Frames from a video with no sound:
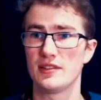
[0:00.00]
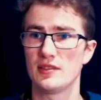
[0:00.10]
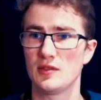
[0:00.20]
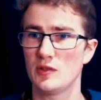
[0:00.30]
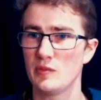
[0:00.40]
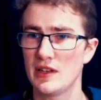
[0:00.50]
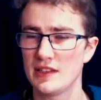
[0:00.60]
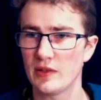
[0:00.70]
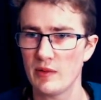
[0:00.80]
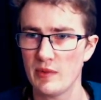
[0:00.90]
zoom in
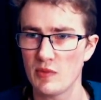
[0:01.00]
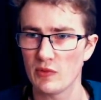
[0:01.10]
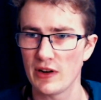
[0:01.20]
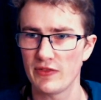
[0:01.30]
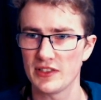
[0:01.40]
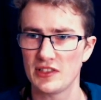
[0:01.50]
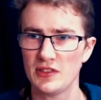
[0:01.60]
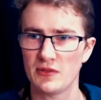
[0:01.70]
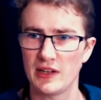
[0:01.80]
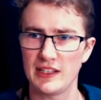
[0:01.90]
so we get a bit more reference
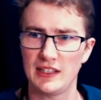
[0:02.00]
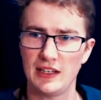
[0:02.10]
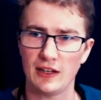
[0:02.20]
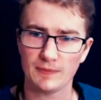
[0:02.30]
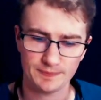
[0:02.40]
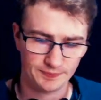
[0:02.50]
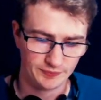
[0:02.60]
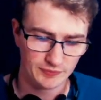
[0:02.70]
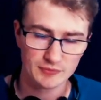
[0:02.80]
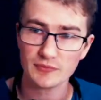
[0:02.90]
just right there.
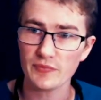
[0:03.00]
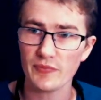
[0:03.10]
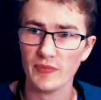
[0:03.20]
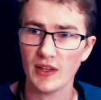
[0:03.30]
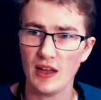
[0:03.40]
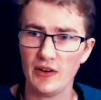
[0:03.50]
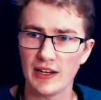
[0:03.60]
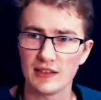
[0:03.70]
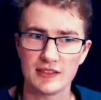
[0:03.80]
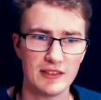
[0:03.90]
Okay,
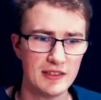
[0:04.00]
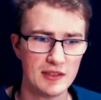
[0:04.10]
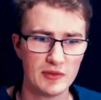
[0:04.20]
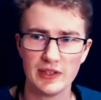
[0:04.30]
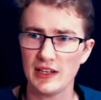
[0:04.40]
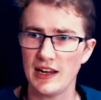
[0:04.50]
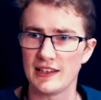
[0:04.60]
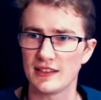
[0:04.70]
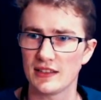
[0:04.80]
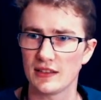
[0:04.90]
so this is really
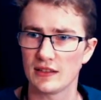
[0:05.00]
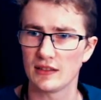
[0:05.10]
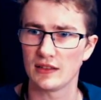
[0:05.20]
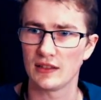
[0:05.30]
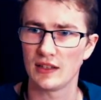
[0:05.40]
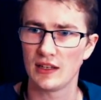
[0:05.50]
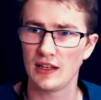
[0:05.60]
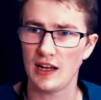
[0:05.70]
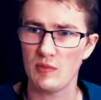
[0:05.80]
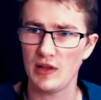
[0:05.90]
nice.
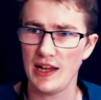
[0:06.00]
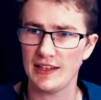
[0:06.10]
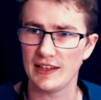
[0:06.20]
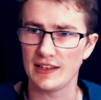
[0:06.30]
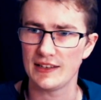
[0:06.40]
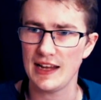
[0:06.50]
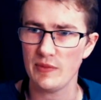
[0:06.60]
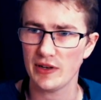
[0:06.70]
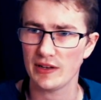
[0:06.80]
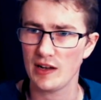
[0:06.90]
I'm liking it. Now I'm
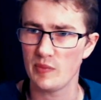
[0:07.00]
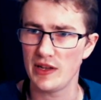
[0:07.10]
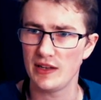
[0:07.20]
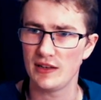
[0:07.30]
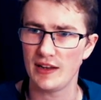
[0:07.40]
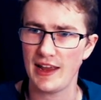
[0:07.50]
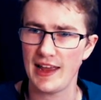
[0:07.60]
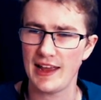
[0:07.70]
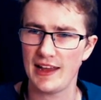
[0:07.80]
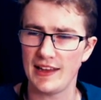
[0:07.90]
gonna come in
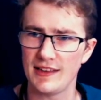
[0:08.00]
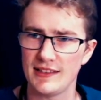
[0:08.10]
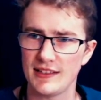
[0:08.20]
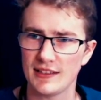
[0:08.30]
and